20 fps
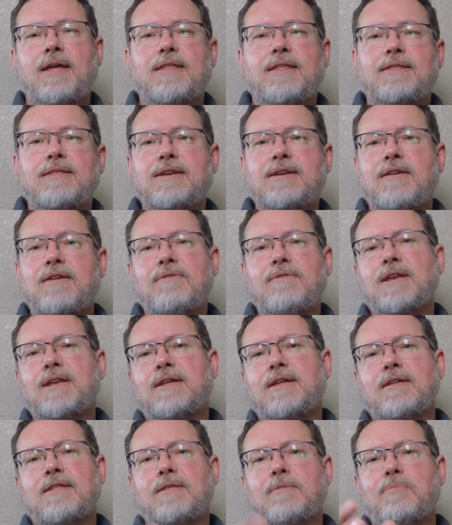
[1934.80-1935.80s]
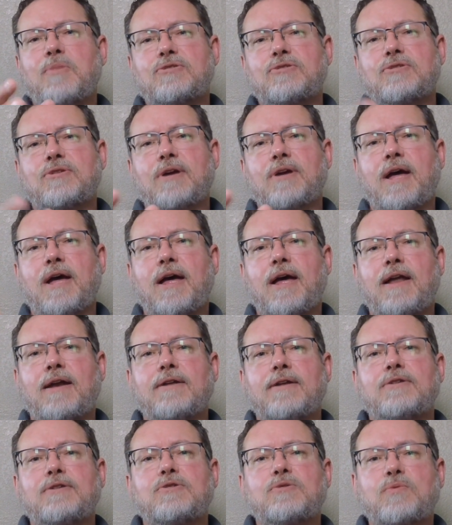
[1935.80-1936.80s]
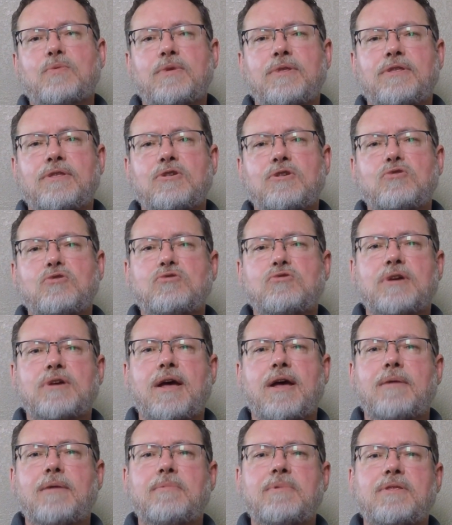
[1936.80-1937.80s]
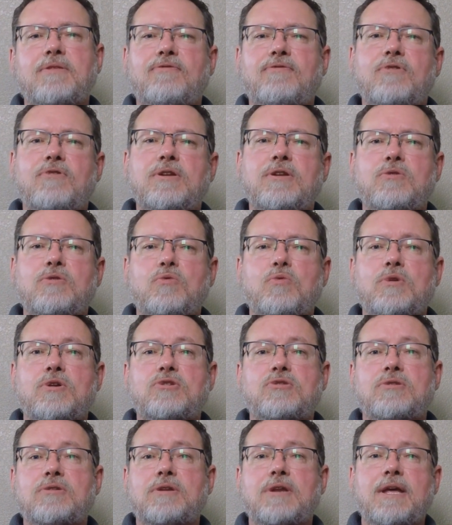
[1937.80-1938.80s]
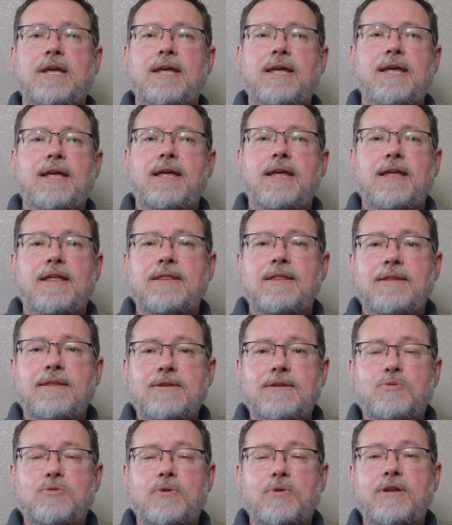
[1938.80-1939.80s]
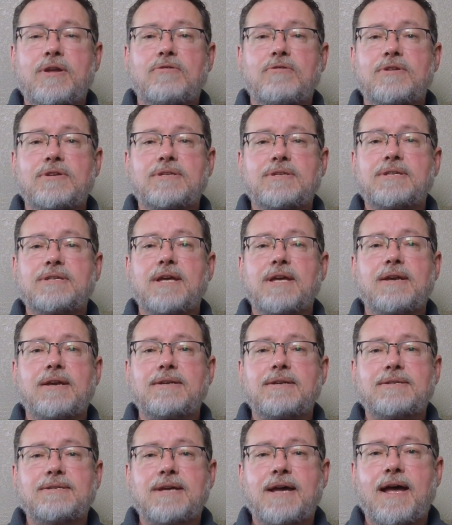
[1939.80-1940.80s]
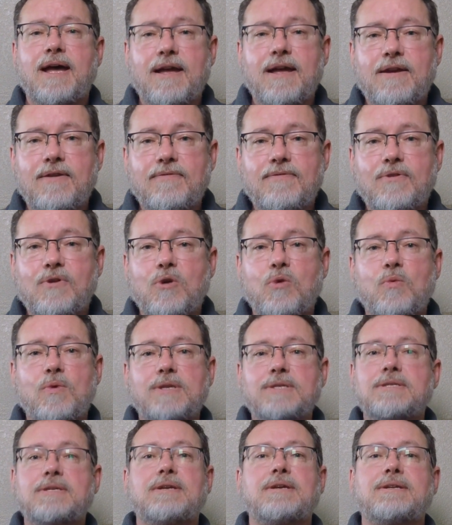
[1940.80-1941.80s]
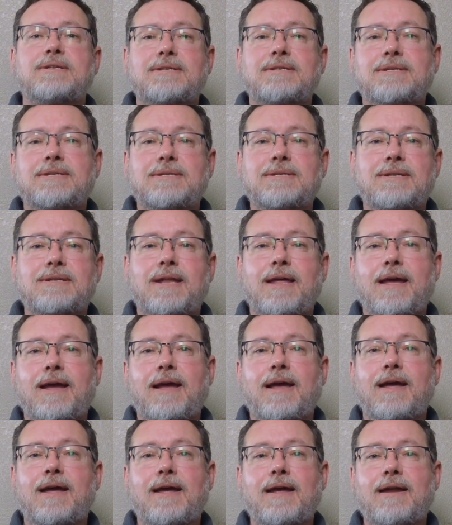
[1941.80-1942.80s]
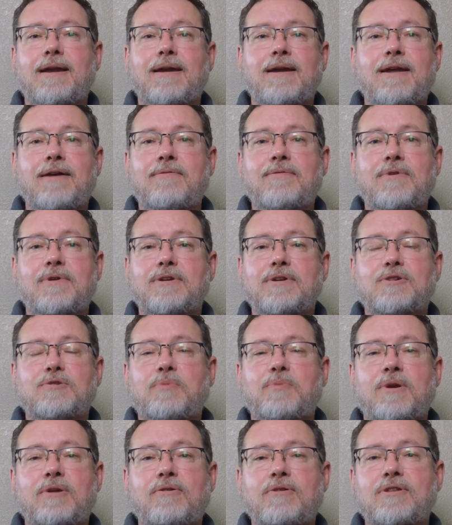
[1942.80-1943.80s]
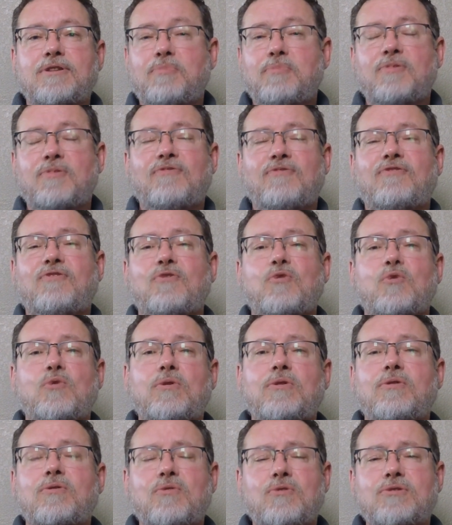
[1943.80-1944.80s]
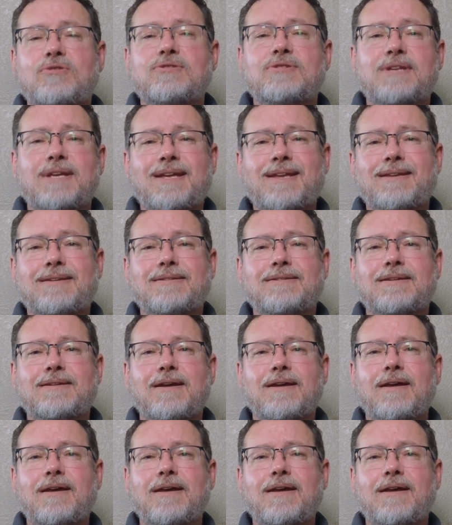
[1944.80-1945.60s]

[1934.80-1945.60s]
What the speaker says: the DVD, the books, the college with the new job and the free tuition. These were either a sudden tide of coincidences like I never experienced before or since,